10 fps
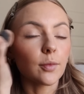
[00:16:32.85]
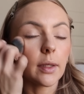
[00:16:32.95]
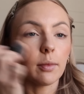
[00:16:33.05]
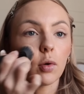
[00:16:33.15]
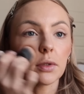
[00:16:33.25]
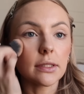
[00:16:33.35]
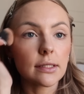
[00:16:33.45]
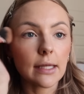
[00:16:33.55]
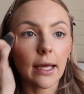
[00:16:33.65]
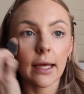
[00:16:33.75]
people would
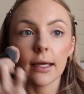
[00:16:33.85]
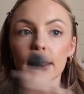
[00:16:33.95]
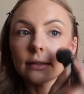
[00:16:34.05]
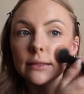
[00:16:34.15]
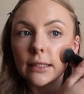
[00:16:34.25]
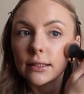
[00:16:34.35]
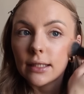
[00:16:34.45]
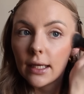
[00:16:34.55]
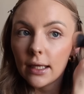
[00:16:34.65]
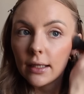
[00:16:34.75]
say
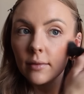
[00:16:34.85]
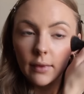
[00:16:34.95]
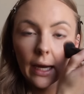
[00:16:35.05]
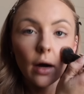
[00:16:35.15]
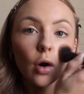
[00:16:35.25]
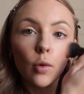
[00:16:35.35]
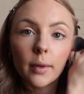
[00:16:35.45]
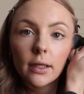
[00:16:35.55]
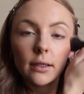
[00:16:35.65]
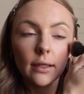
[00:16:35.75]
dictate how
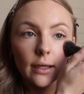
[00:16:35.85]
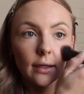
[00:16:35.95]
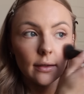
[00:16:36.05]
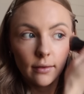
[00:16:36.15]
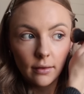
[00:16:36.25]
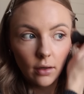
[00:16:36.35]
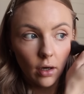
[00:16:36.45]
open and